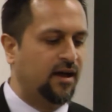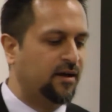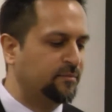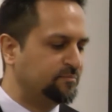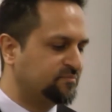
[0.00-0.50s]

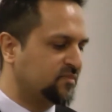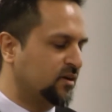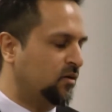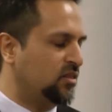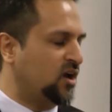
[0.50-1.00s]
um,
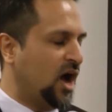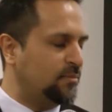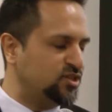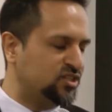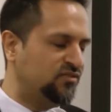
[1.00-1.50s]
or the
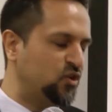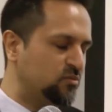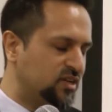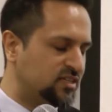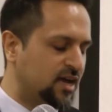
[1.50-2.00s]
objects of
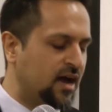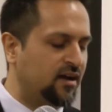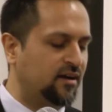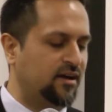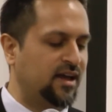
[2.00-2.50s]
human
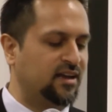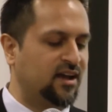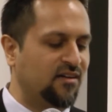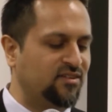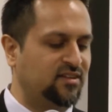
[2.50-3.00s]
desire and
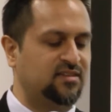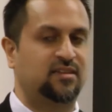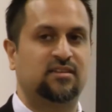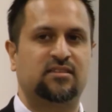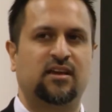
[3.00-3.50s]

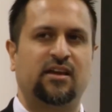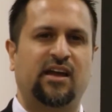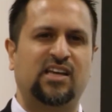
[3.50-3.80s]
covetousness